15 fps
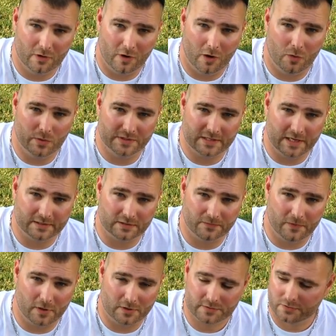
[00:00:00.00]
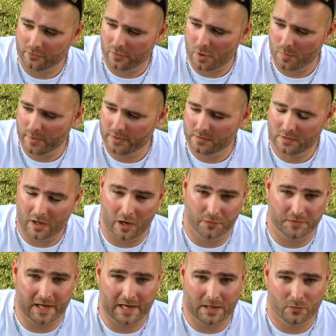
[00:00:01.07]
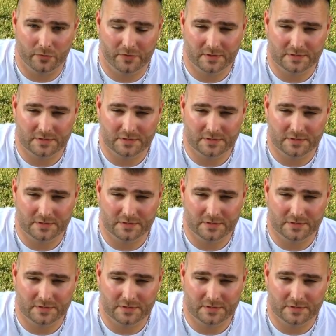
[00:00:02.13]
I always got the fox crown I'll die with